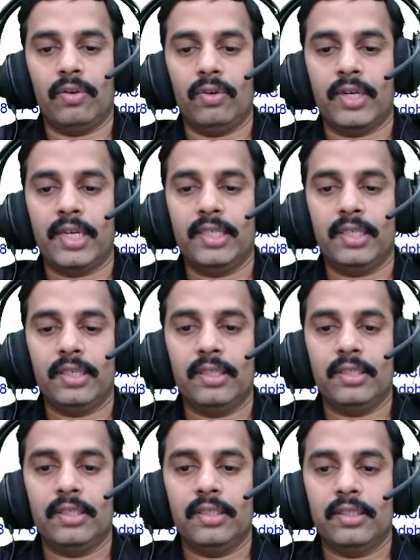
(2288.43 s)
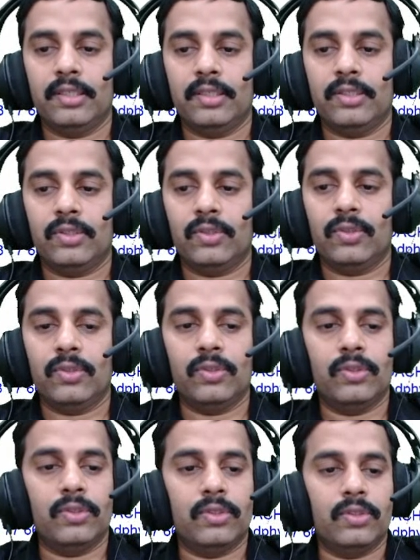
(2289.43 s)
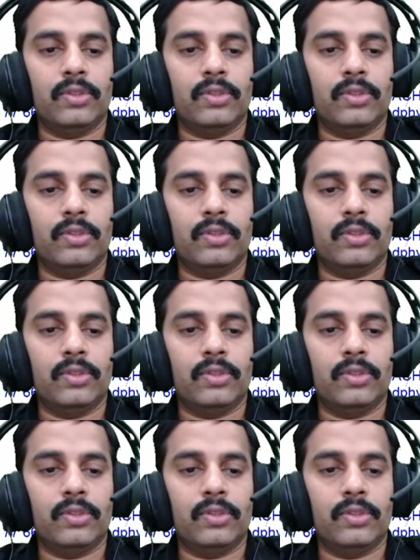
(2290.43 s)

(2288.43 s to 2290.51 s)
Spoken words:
All right. So